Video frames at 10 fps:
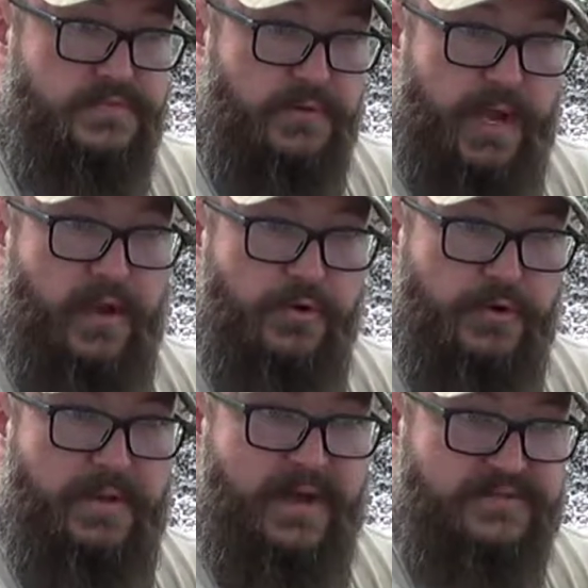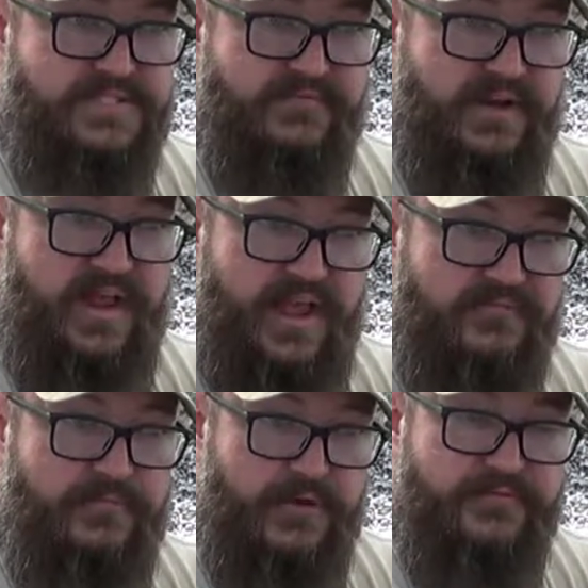I own about 7.5
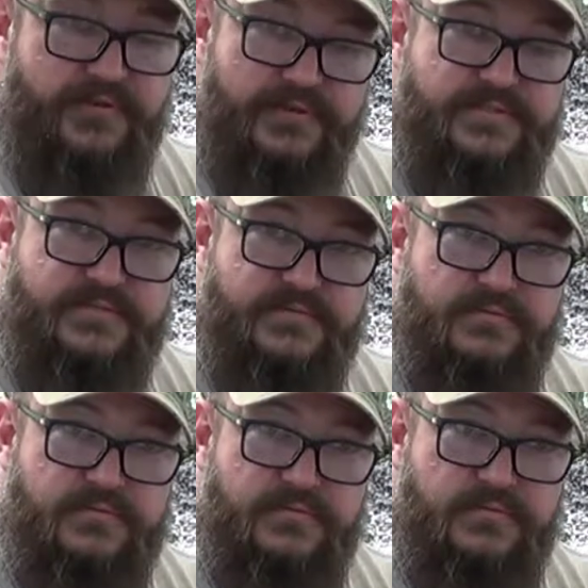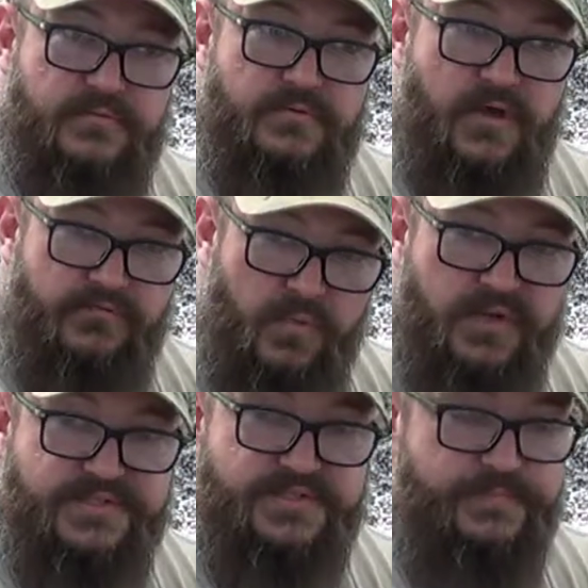football fields of
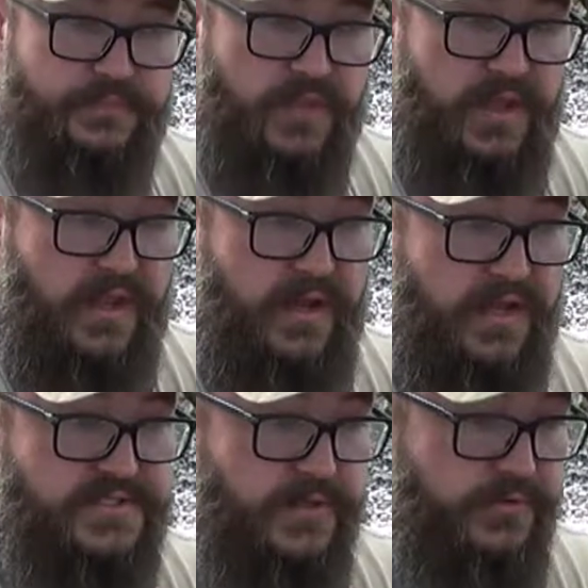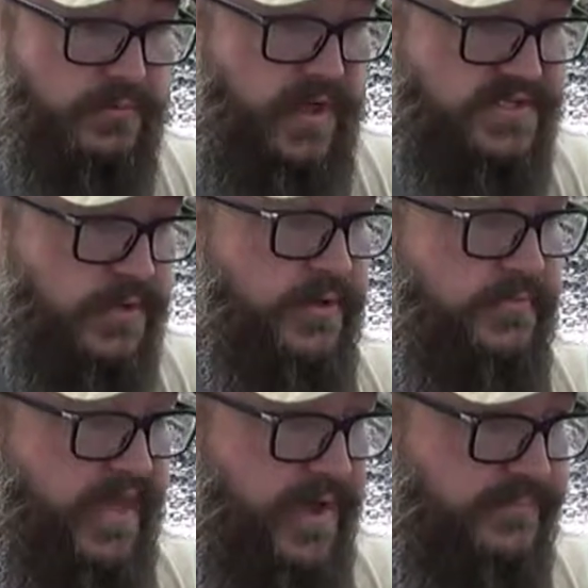woods, and I told him
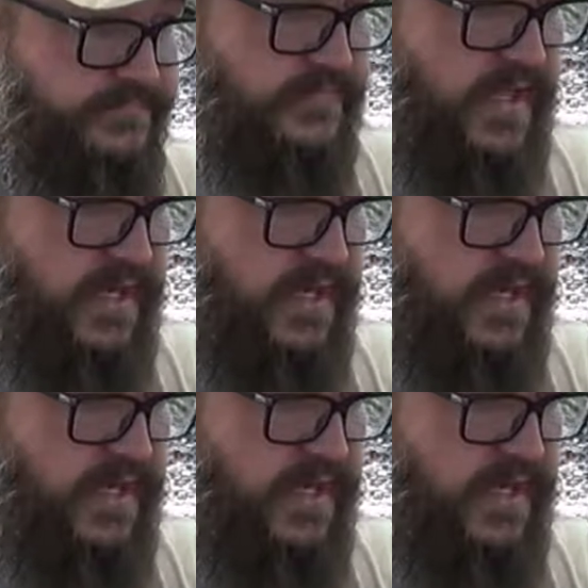that, and